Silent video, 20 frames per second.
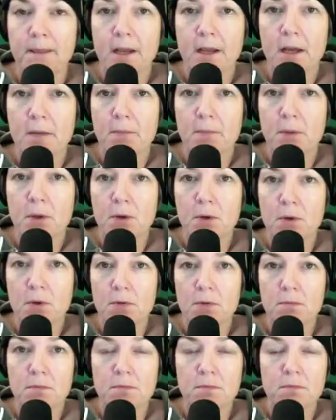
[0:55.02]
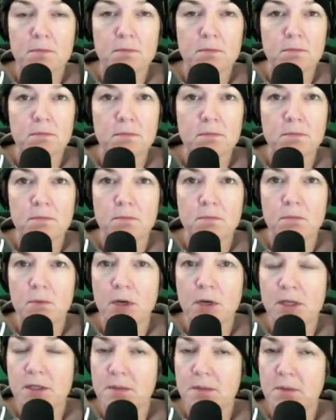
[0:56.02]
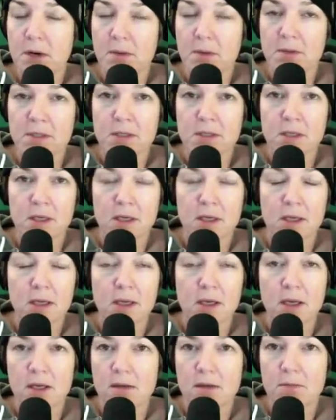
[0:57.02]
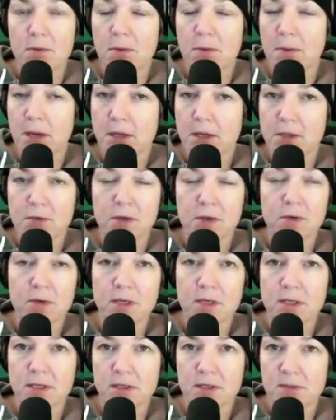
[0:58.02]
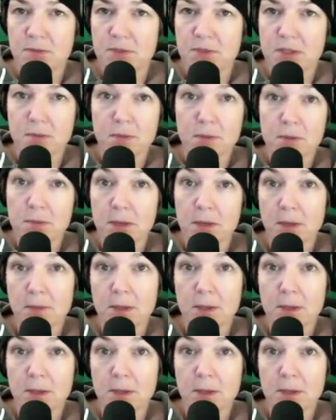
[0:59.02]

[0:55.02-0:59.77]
uphold white supremacy and perpetuate racism simply by